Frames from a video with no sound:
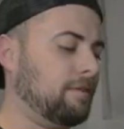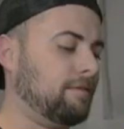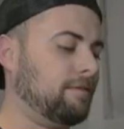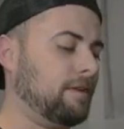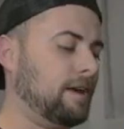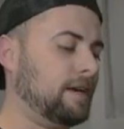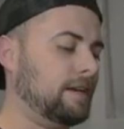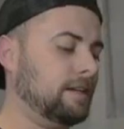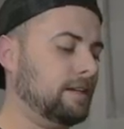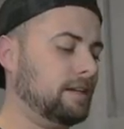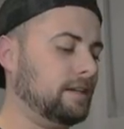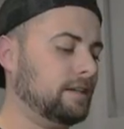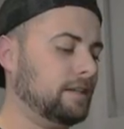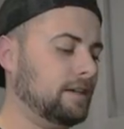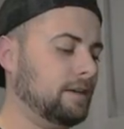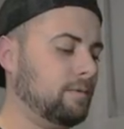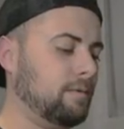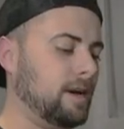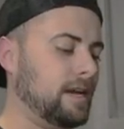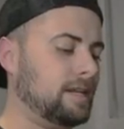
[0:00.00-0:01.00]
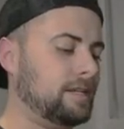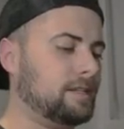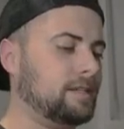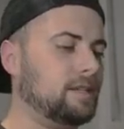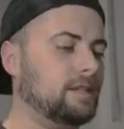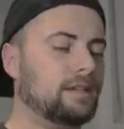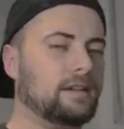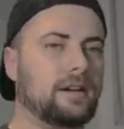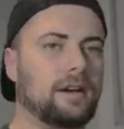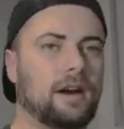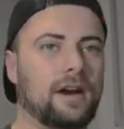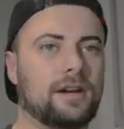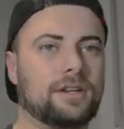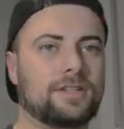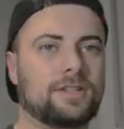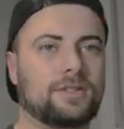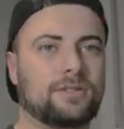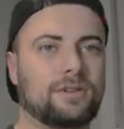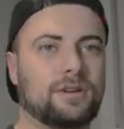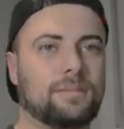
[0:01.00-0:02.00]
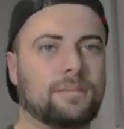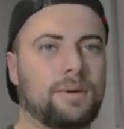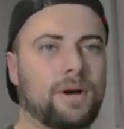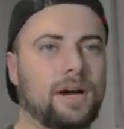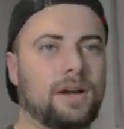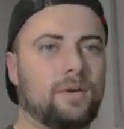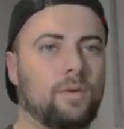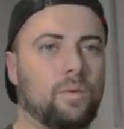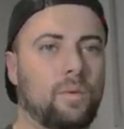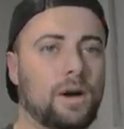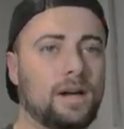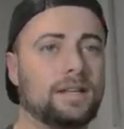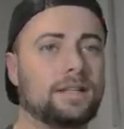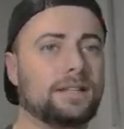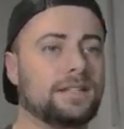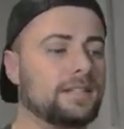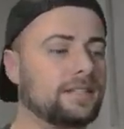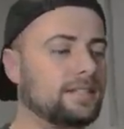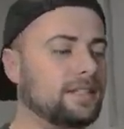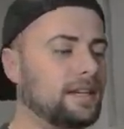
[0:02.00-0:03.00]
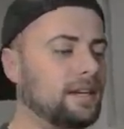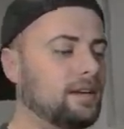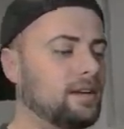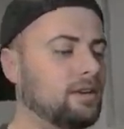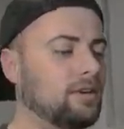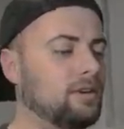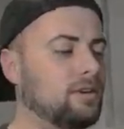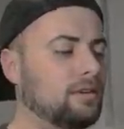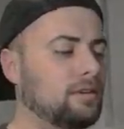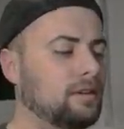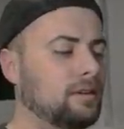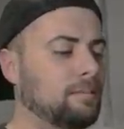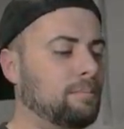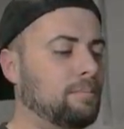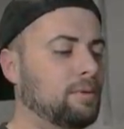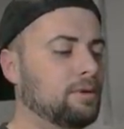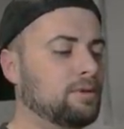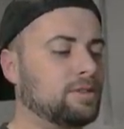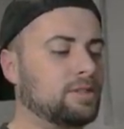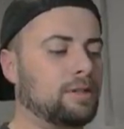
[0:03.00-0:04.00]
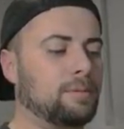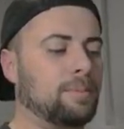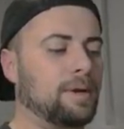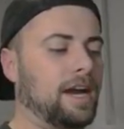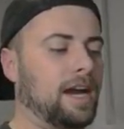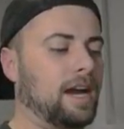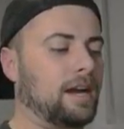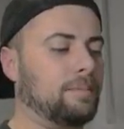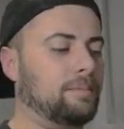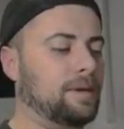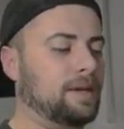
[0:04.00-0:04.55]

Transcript: friend literally went to the card store, bought one single booster pack